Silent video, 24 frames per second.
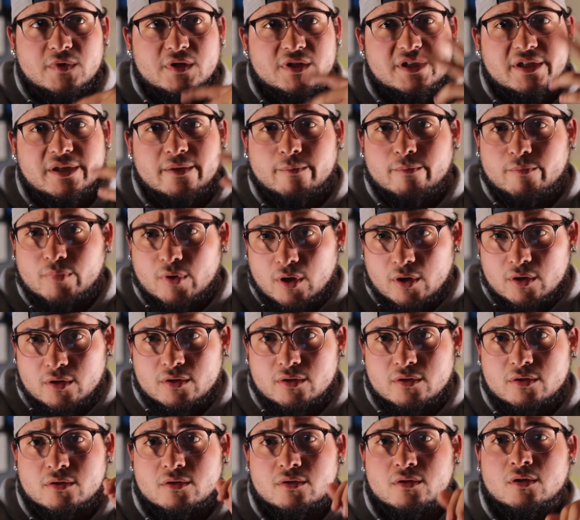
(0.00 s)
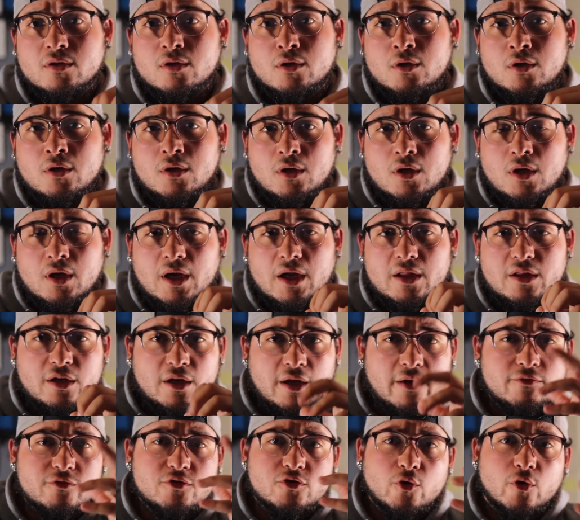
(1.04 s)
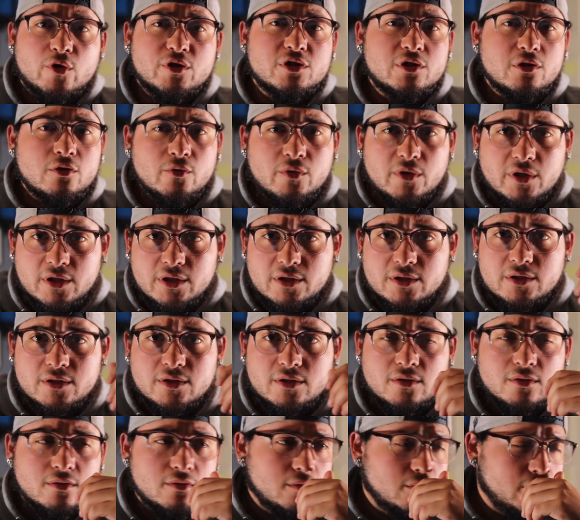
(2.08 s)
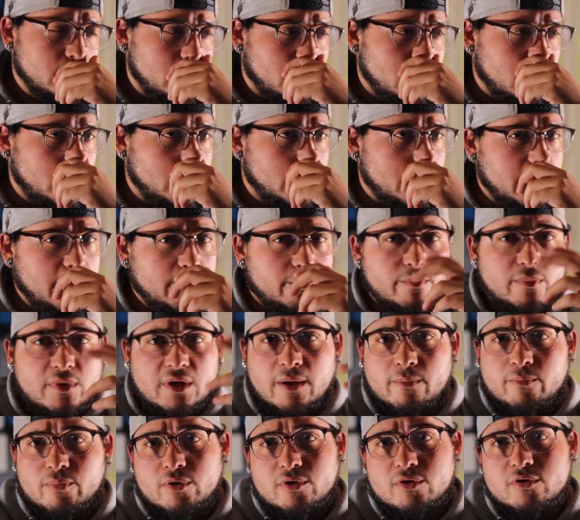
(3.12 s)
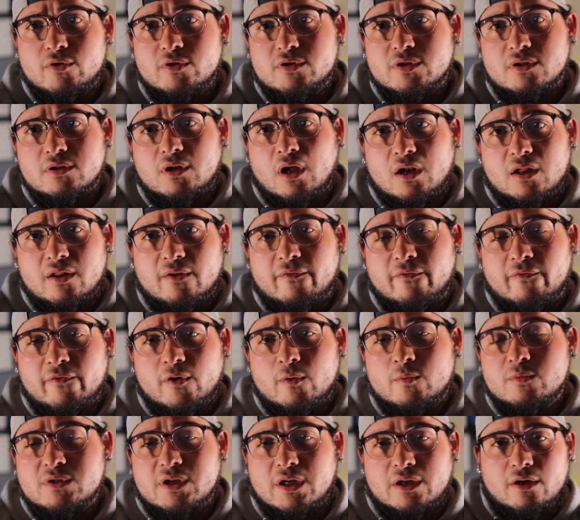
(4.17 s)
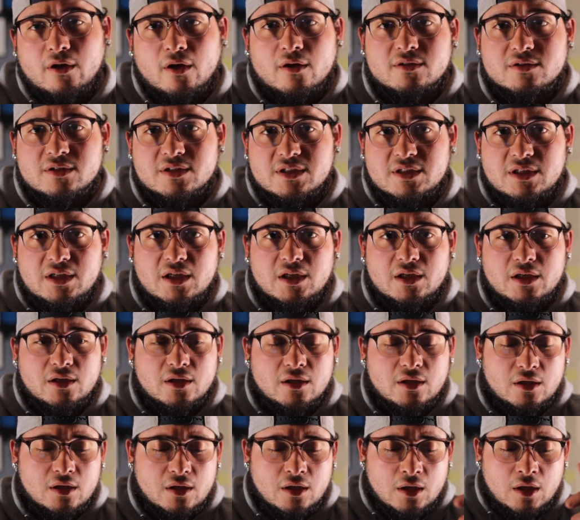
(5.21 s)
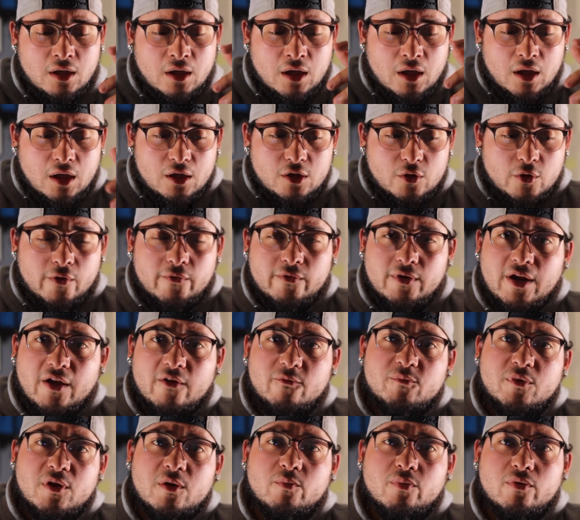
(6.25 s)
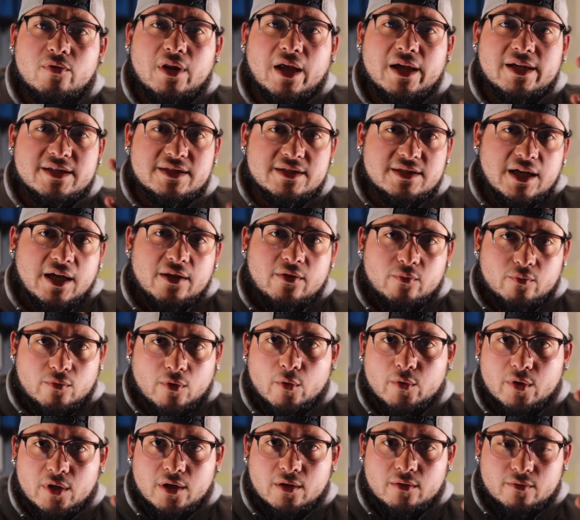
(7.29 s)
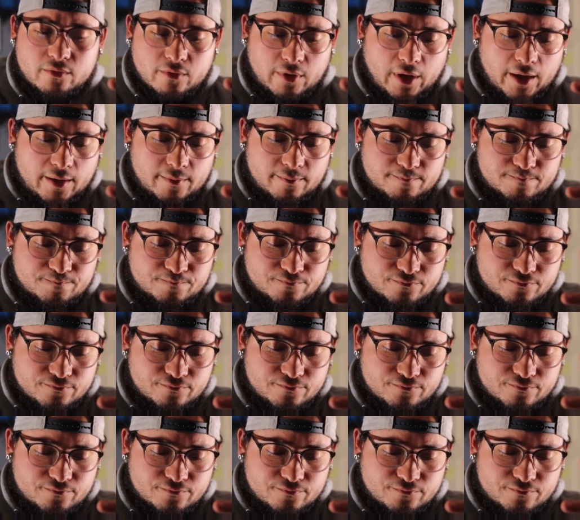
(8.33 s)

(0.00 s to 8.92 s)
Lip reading: Tim Burton, and then you have George Lucas. You know, he produced a lot of the films that y'all see. You even have people like Seth Rogen, right?